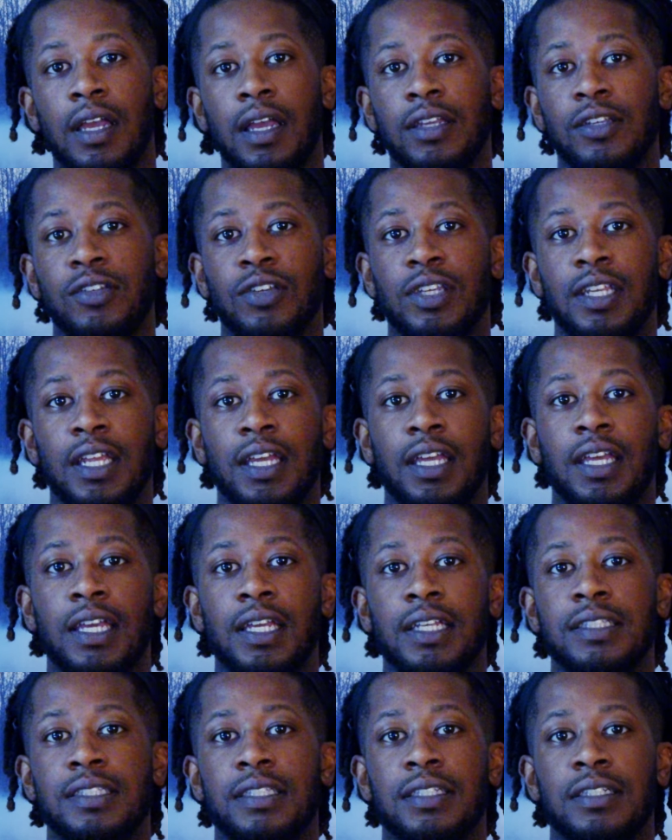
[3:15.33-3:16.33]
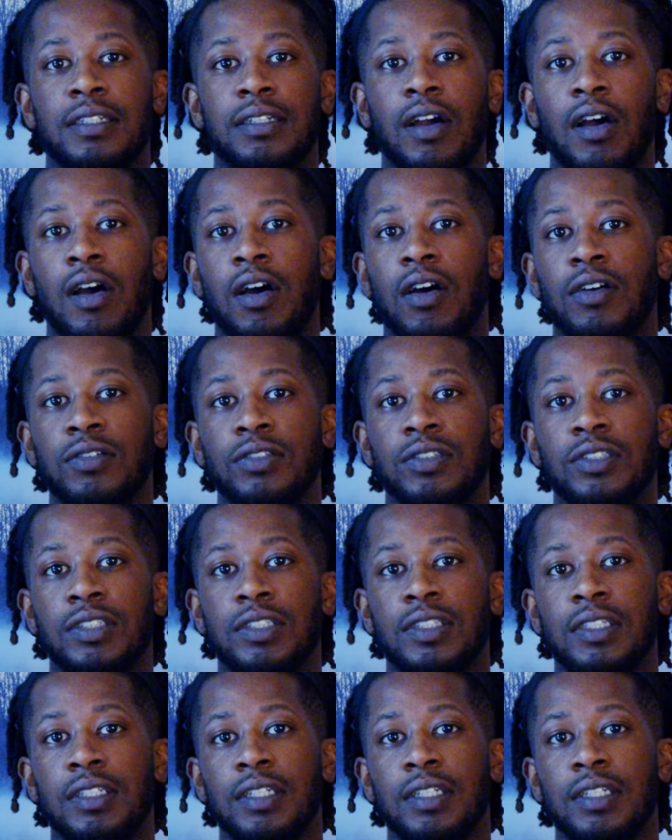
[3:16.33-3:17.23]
you get eggs, they're all just